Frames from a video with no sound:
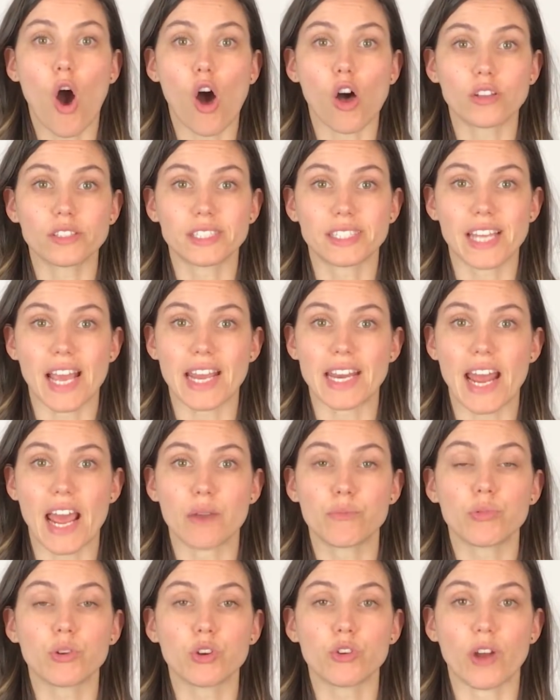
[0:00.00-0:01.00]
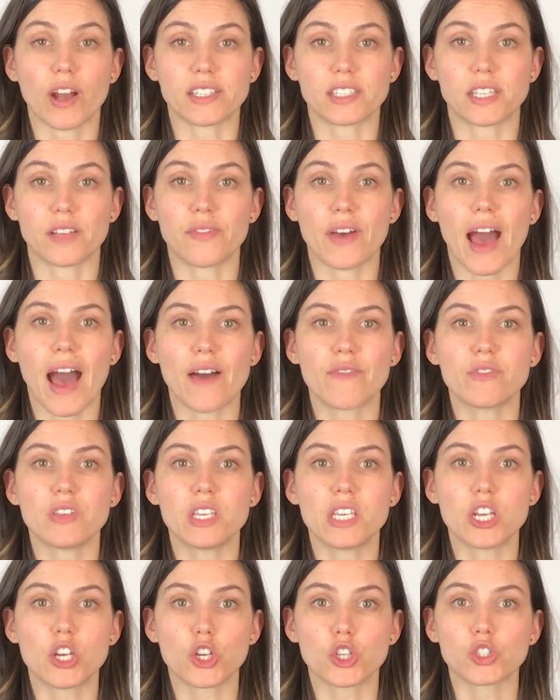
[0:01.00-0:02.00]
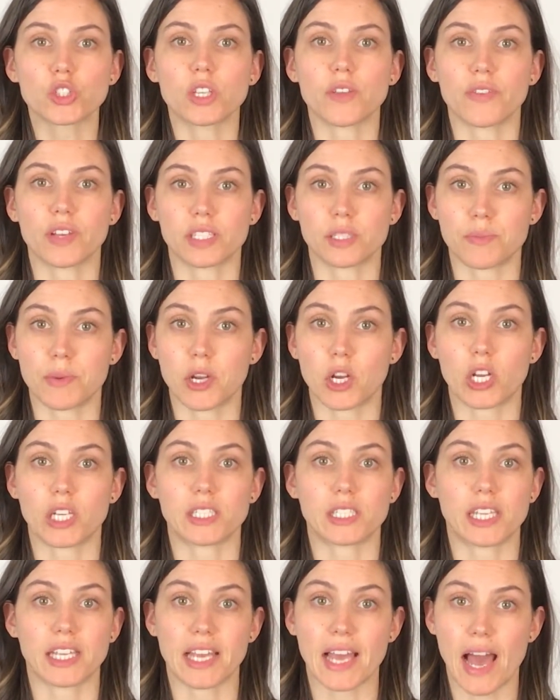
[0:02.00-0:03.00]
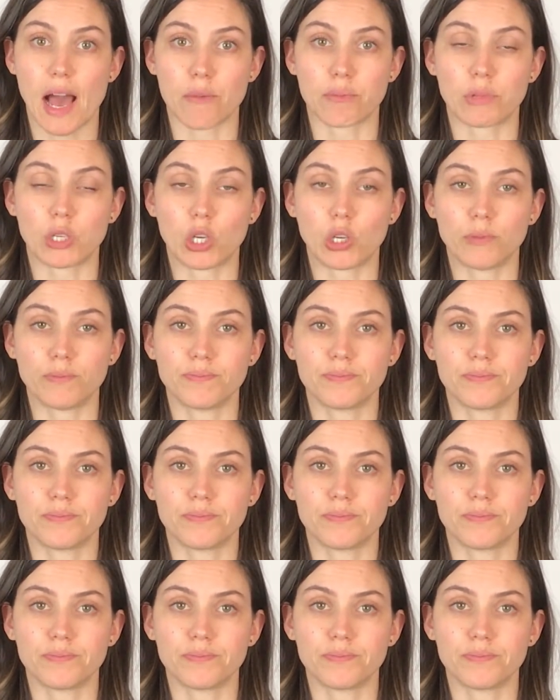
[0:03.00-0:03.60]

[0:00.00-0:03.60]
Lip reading: Allstate, and Progressive have years of experience and capital.